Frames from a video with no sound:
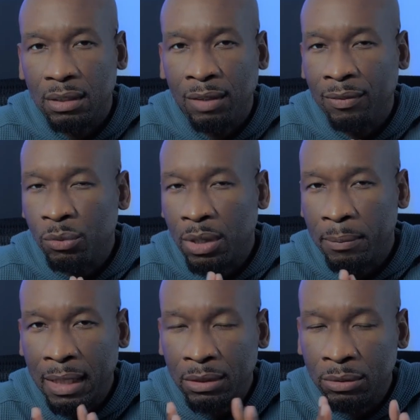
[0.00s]
even when I'm
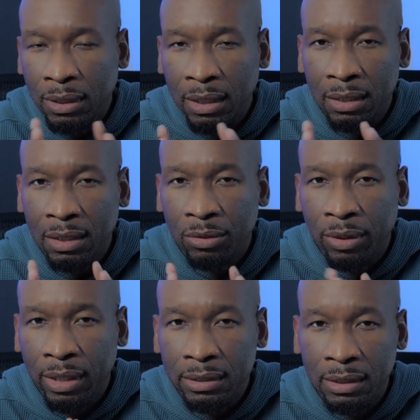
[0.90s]
not doing anything
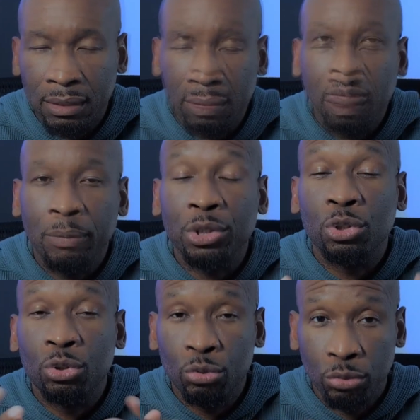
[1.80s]
crazy. But you
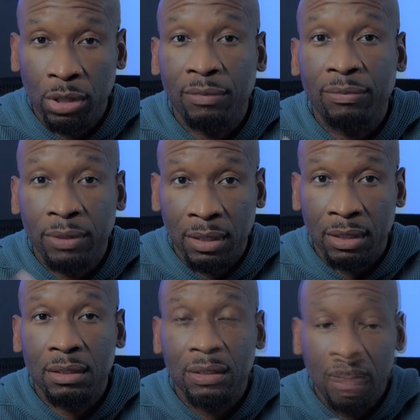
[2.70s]
do really feel
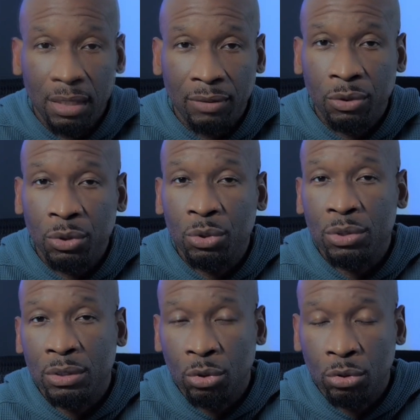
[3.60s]
it if you're
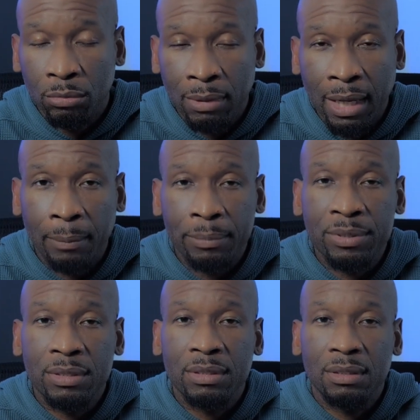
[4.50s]
using Google
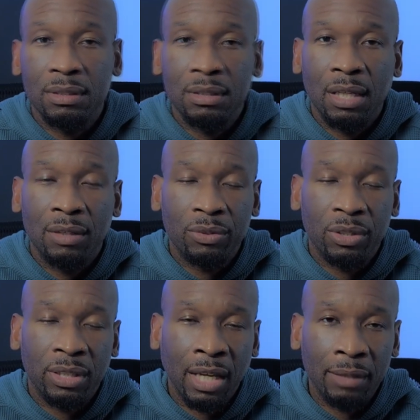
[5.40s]
Maps and if you're
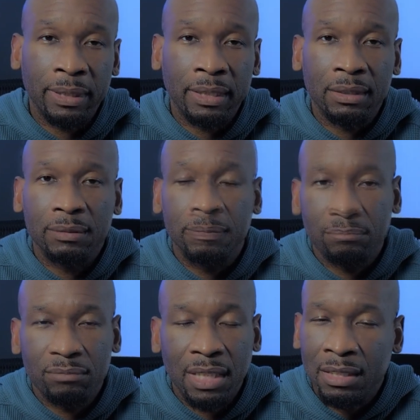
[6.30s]
gaming.
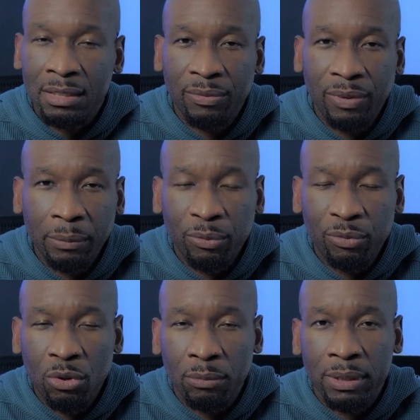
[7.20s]
It doesn't affect
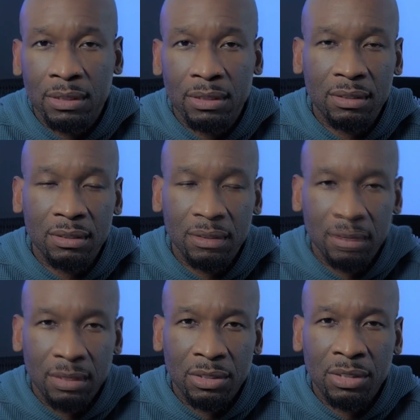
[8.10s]
performance.
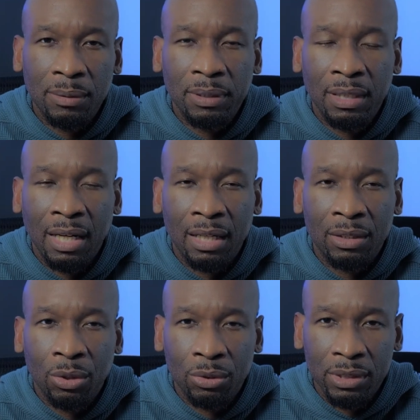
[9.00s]
It's just something that I
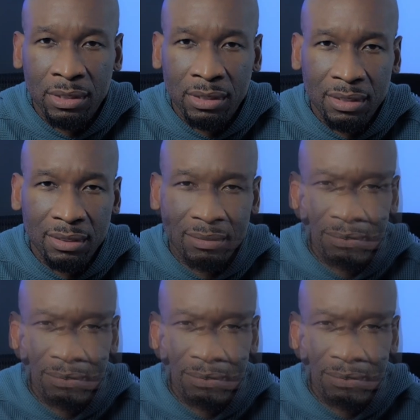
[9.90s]
noticed